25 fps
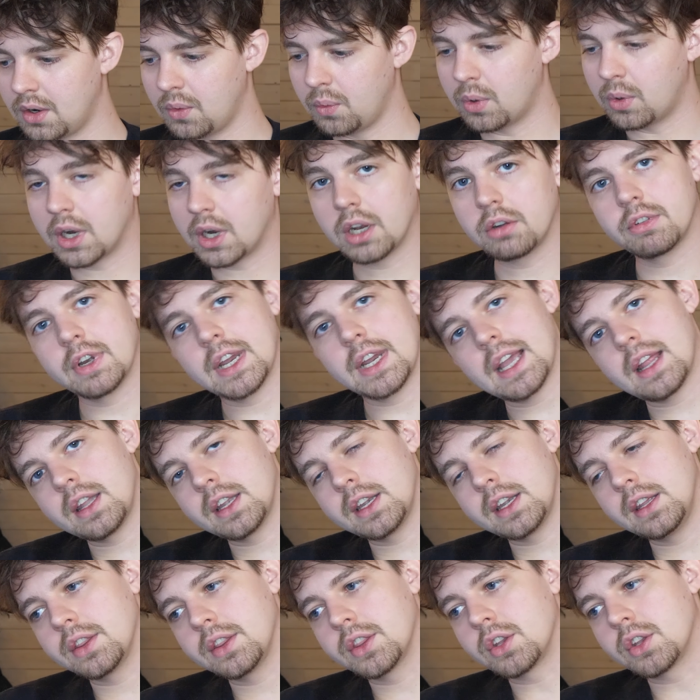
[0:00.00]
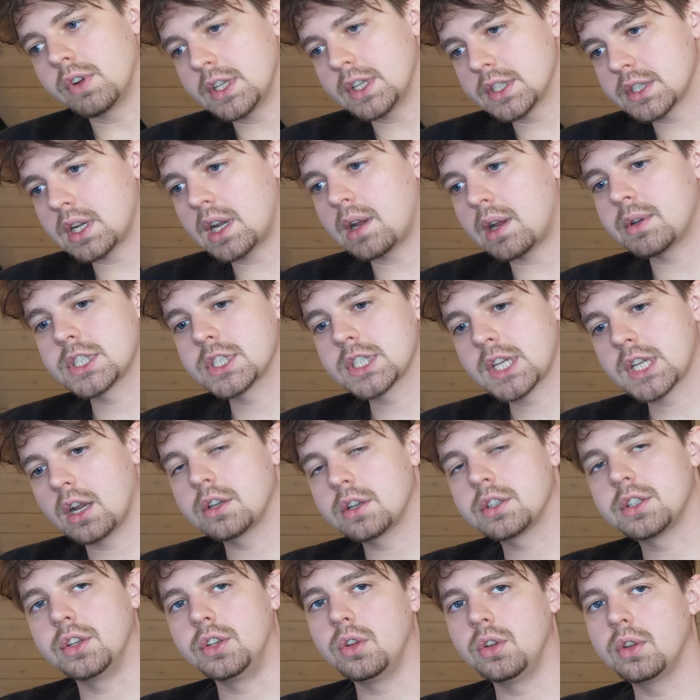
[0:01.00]
When in reality, the reason I was
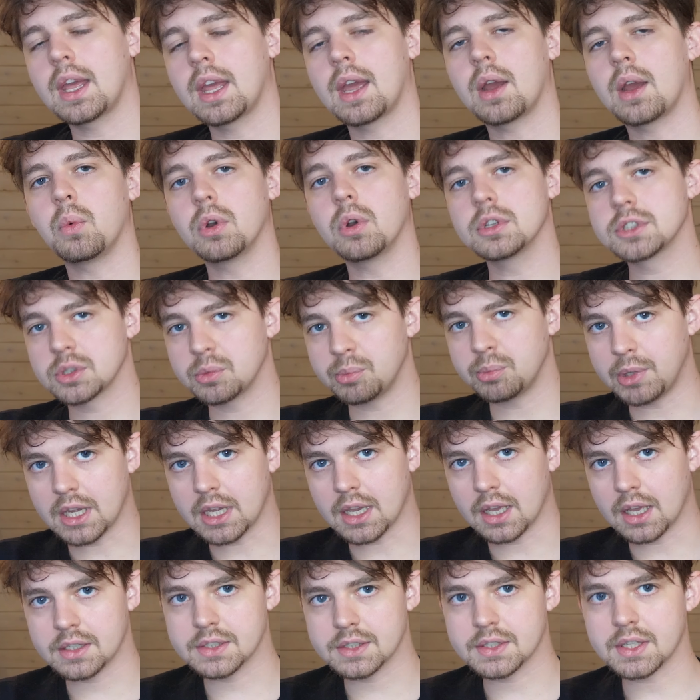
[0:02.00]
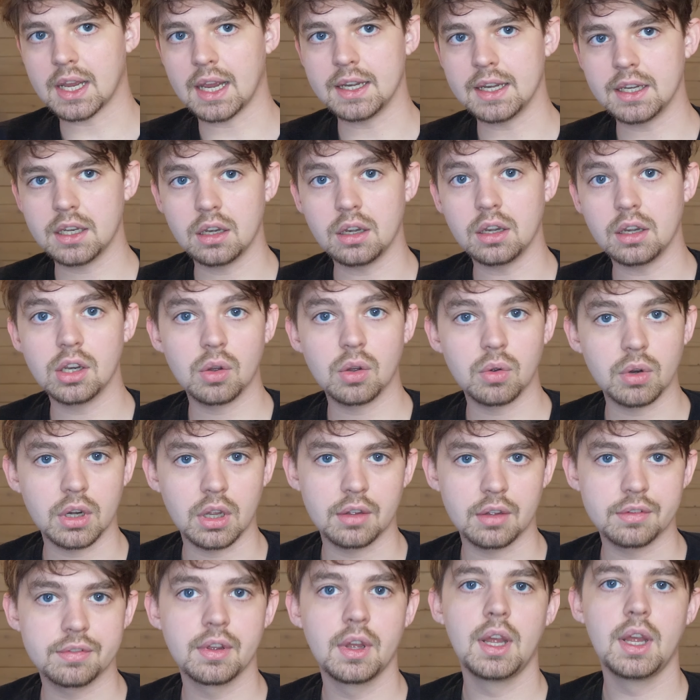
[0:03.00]
scared to do that wasn't because I didn't know
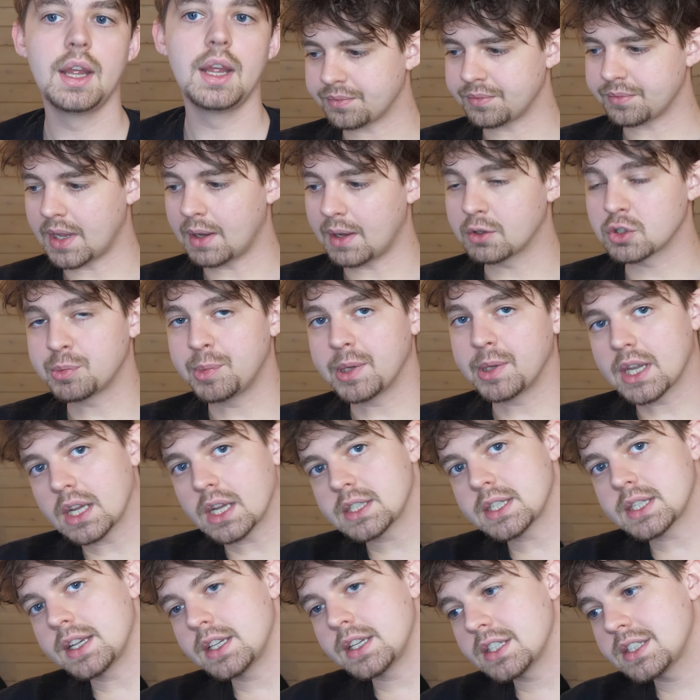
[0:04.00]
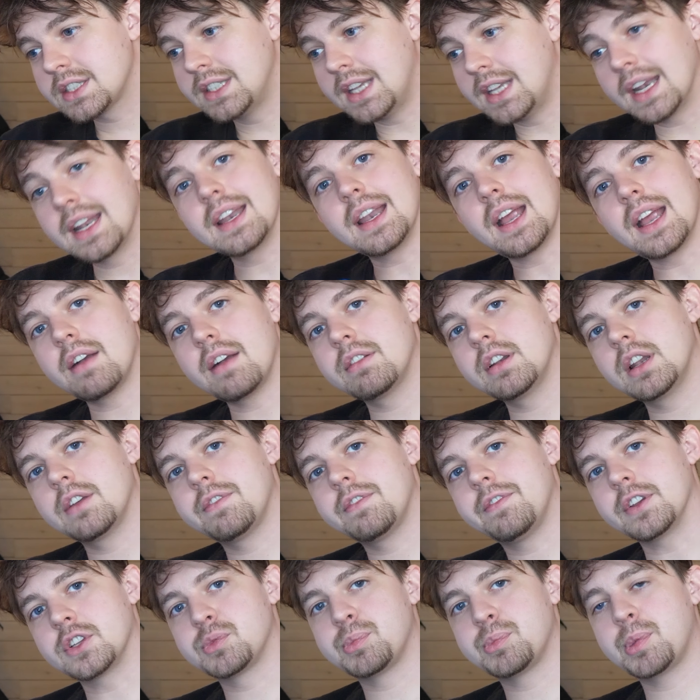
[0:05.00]
enough. It was because I just didn't have
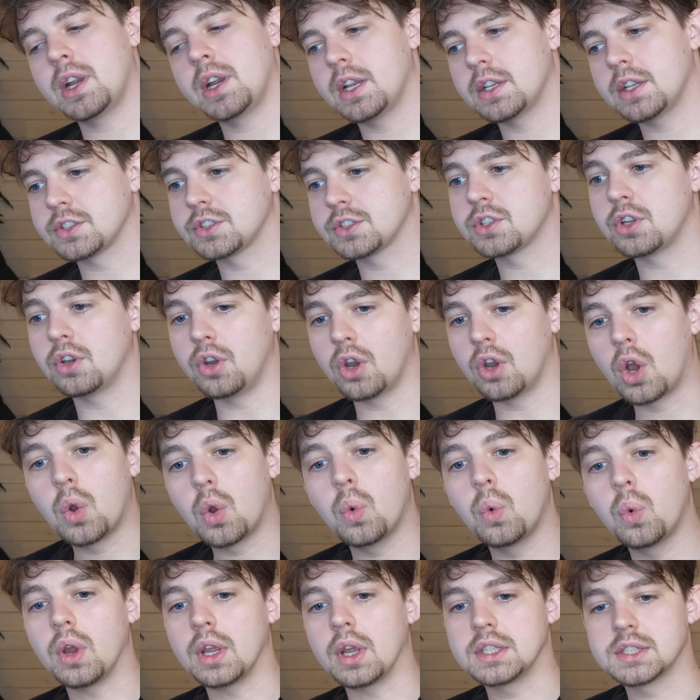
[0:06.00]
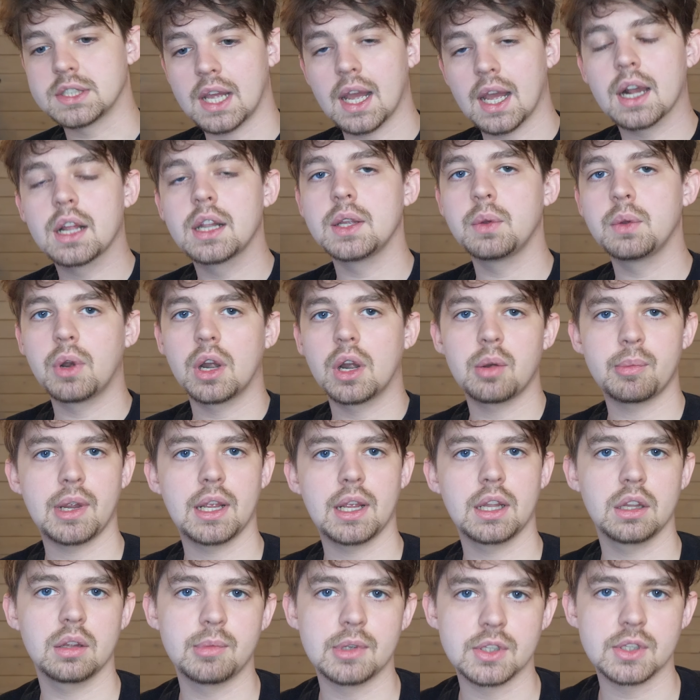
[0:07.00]
enough experience to know exactly where my
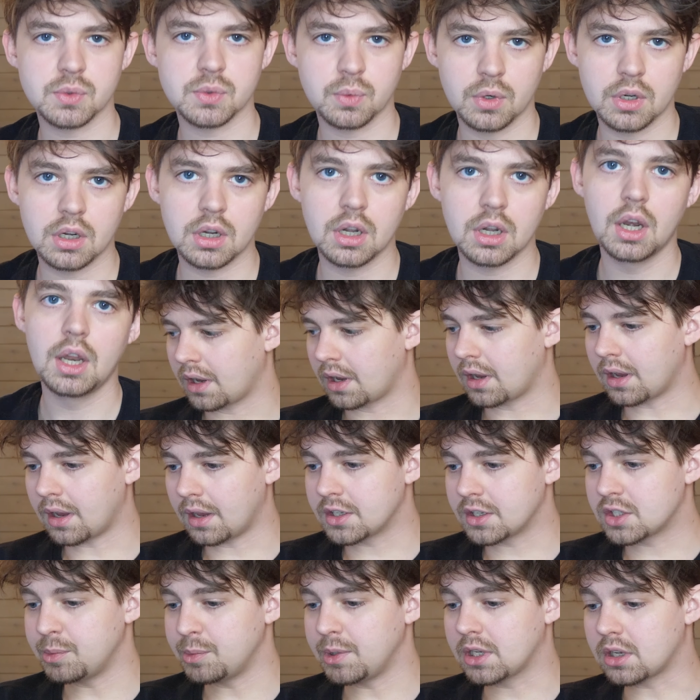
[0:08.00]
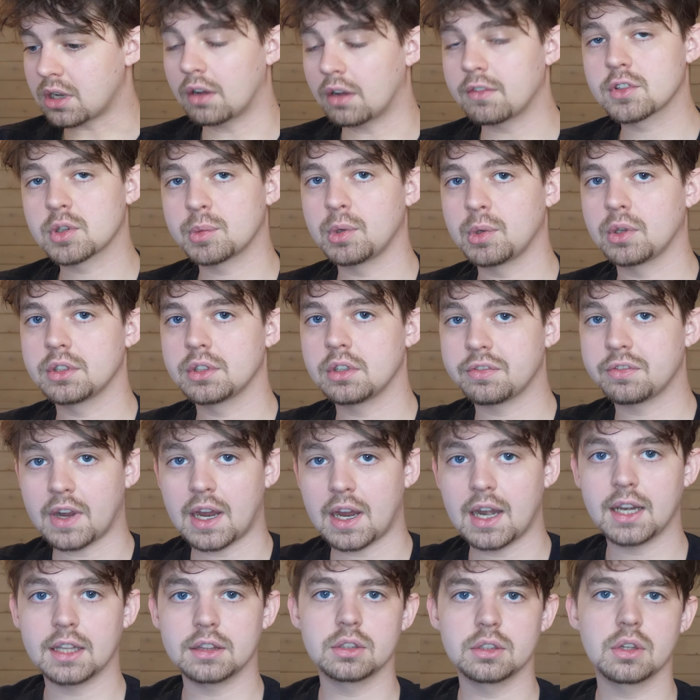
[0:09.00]
limits were and to be comfortable
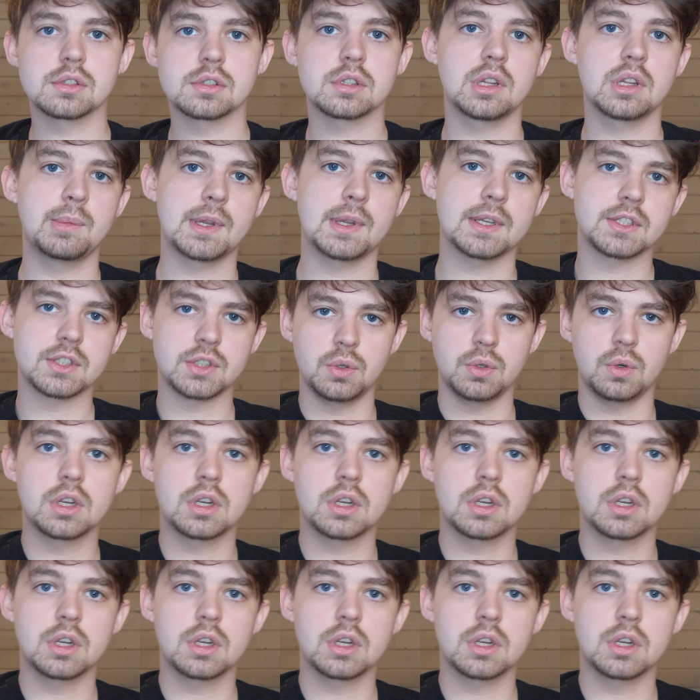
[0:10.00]
defining those limits to a